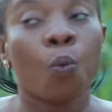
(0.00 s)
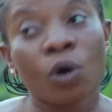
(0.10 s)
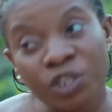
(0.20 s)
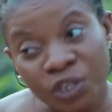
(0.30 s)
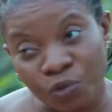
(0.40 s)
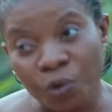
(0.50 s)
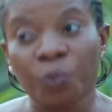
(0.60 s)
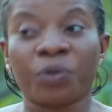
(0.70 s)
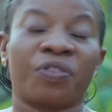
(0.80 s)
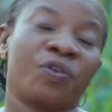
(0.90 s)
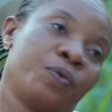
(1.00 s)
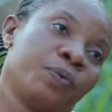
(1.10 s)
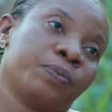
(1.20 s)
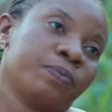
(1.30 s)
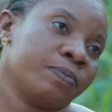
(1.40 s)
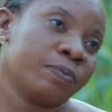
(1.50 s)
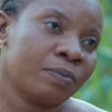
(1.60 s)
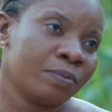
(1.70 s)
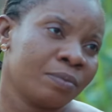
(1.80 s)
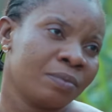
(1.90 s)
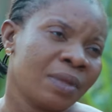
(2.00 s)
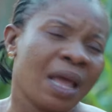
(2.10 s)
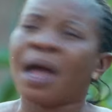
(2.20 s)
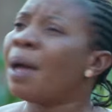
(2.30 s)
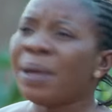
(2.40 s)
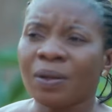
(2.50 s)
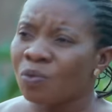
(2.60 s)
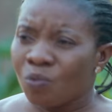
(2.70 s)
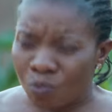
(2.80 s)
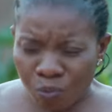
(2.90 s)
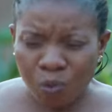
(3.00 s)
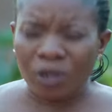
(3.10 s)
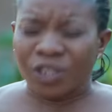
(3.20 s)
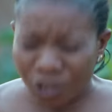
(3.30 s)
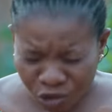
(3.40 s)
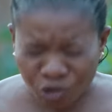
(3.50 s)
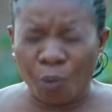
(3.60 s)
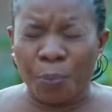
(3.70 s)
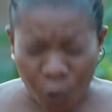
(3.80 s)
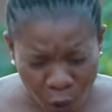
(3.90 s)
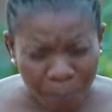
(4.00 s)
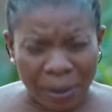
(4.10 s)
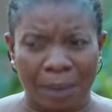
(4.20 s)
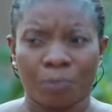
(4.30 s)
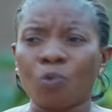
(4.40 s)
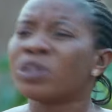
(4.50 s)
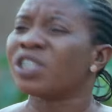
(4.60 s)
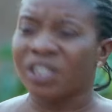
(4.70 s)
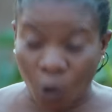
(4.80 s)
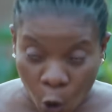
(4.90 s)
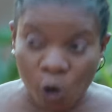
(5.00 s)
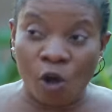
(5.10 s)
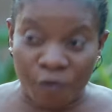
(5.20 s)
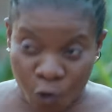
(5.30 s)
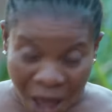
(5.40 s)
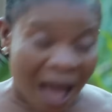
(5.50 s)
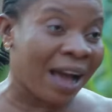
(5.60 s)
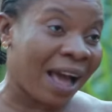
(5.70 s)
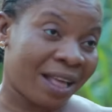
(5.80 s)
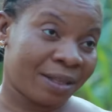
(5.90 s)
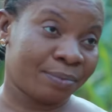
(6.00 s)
What is wrong with you? I mean, what is your problem? What is the color of your anger?